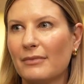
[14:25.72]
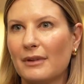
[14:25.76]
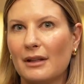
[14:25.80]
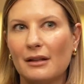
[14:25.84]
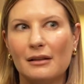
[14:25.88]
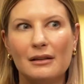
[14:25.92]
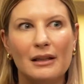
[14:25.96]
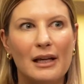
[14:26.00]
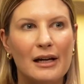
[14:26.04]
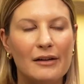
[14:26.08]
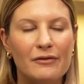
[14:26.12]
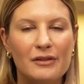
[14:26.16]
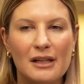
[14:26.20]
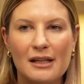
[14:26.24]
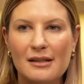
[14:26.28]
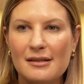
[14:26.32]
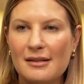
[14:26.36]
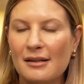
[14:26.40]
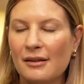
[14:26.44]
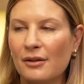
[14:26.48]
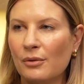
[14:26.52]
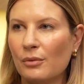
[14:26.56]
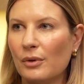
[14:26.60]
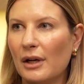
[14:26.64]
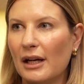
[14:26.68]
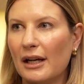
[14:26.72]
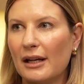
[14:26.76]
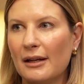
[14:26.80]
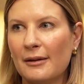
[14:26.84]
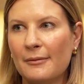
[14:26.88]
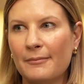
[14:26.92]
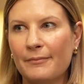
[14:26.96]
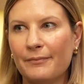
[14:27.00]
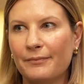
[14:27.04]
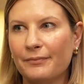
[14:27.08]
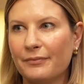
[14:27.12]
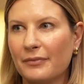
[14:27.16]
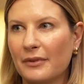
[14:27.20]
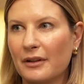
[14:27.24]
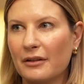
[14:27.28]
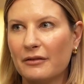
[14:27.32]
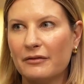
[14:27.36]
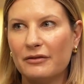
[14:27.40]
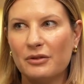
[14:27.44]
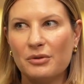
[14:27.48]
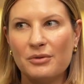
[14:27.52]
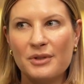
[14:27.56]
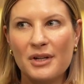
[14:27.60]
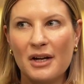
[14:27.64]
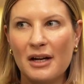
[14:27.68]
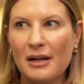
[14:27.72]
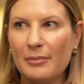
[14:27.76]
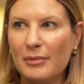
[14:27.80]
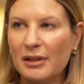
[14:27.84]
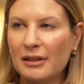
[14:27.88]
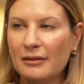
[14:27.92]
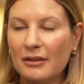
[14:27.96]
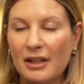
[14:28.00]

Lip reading: Life gets in the way, full-timer.